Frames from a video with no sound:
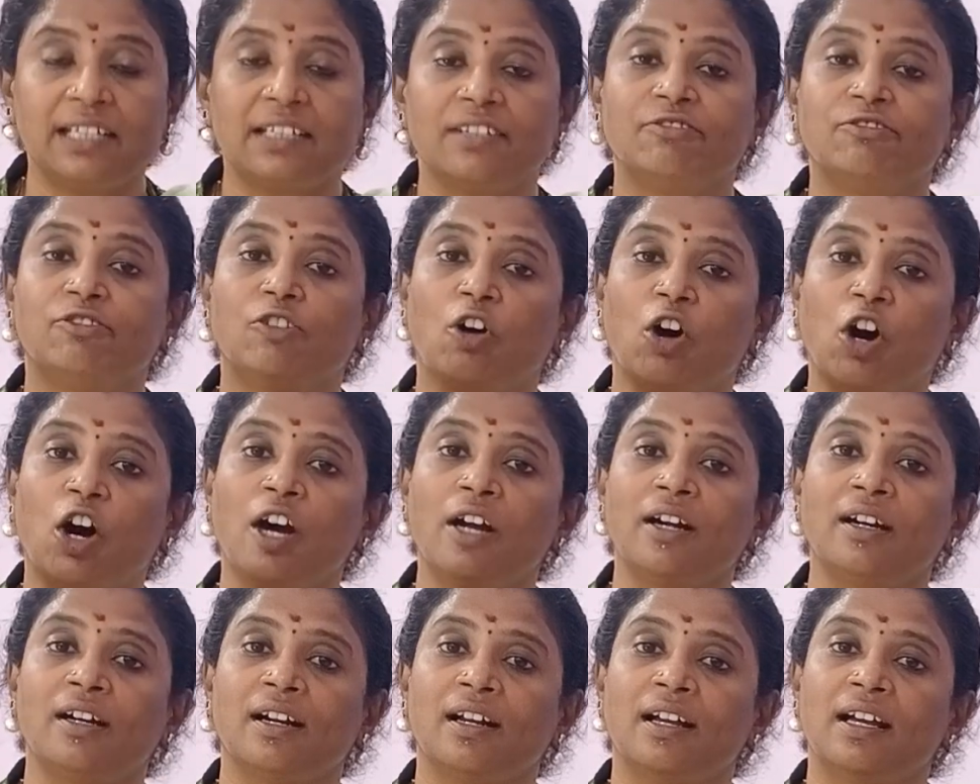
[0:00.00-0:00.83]
right,
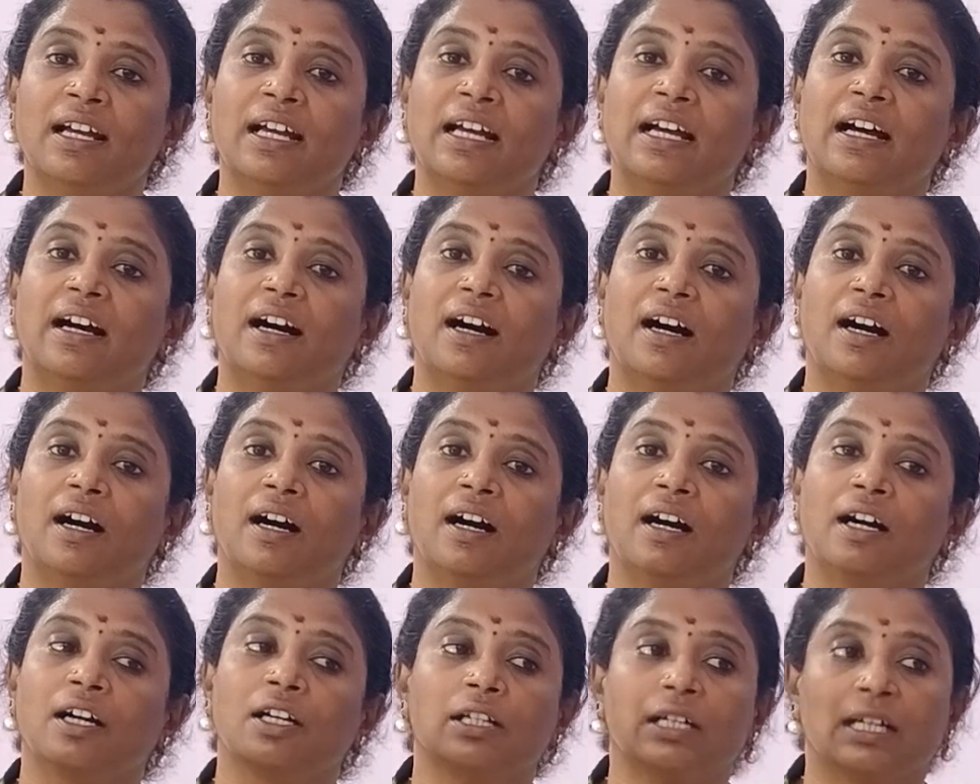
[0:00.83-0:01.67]
for
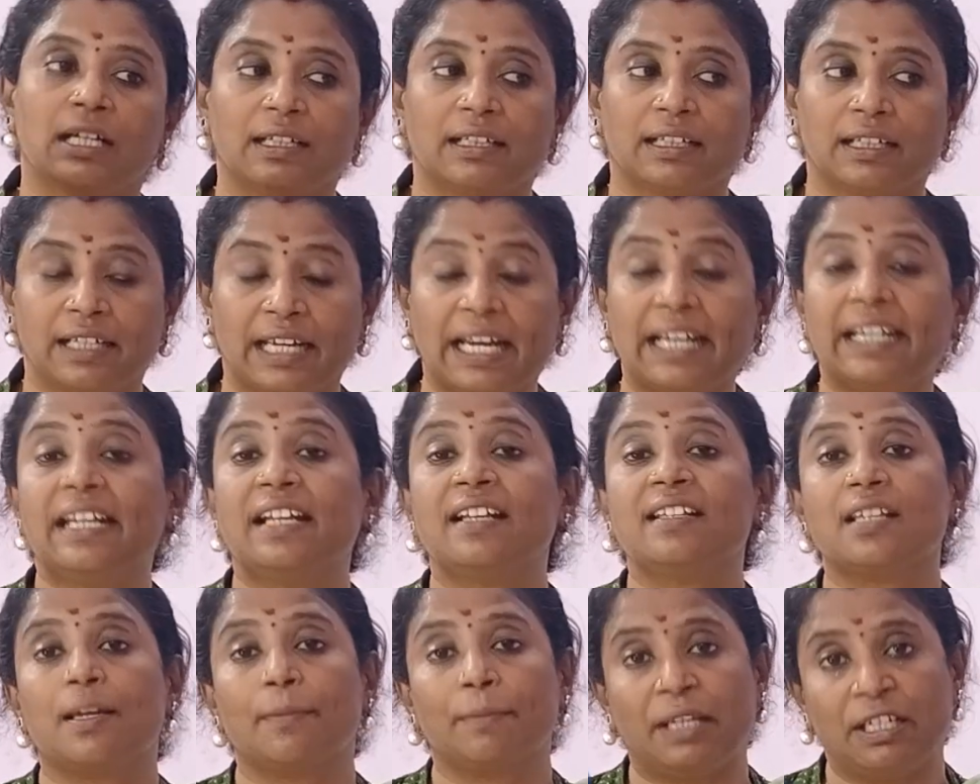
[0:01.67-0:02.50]

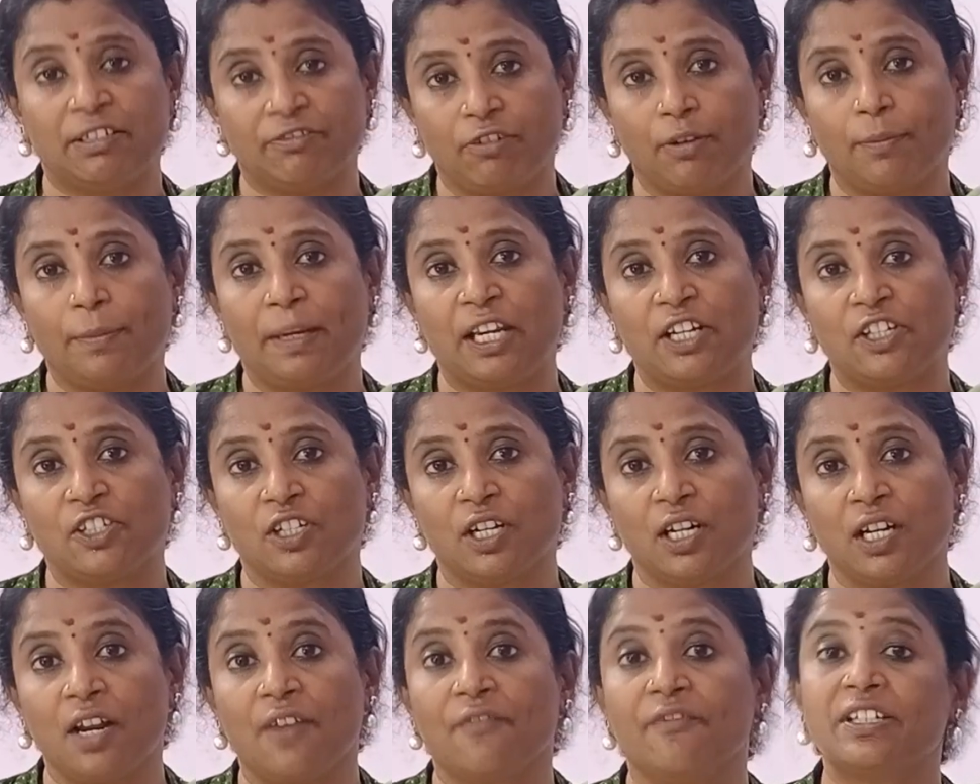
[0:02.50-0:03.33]
getting some
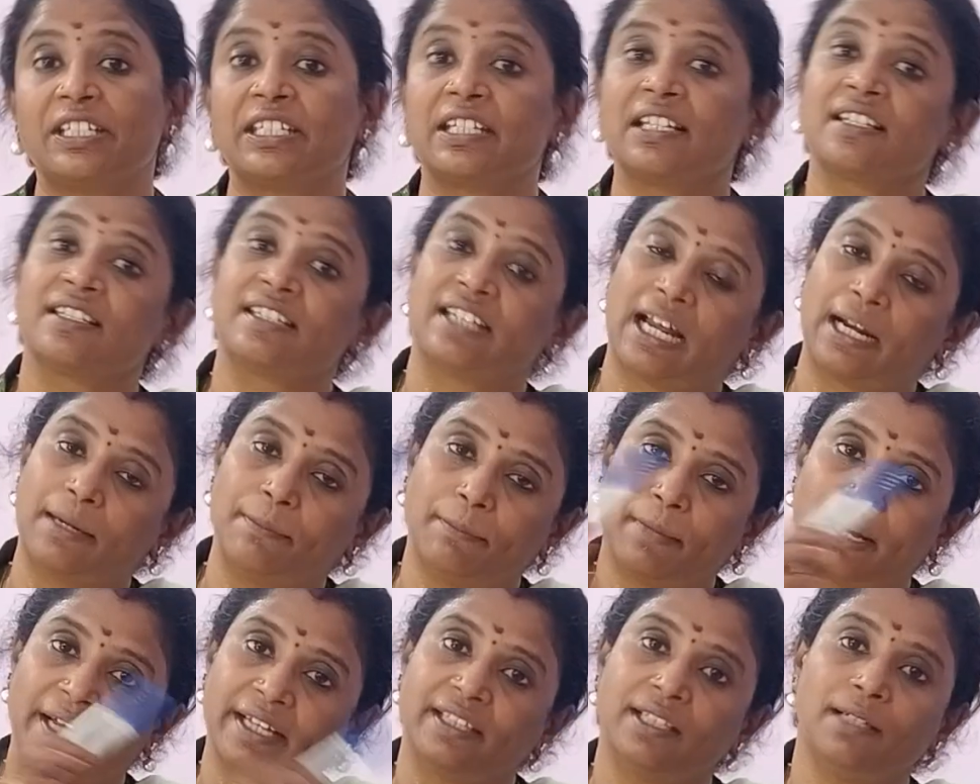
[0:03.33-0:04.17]
information which is
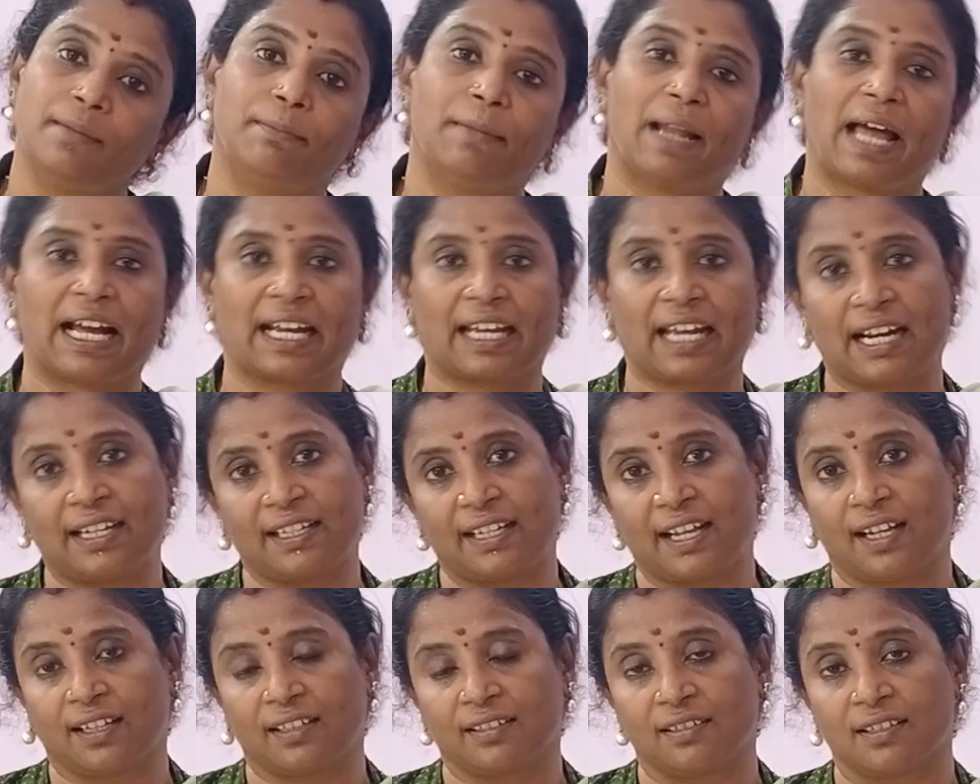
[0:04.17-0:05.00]
done by the
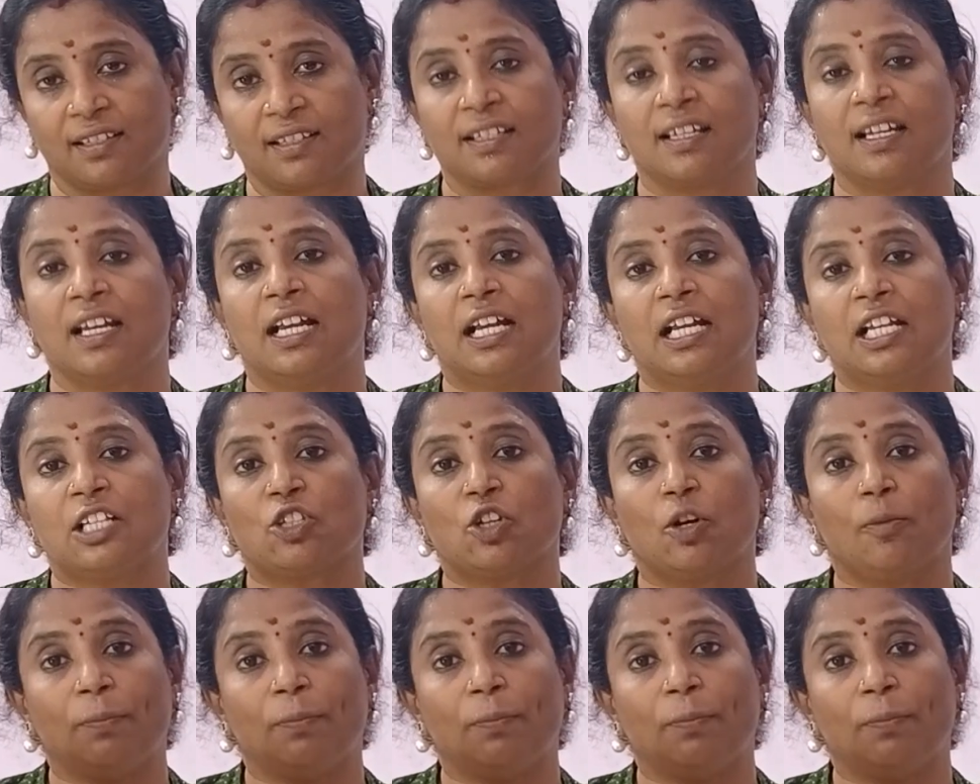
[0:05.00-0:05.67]
black hat hackers.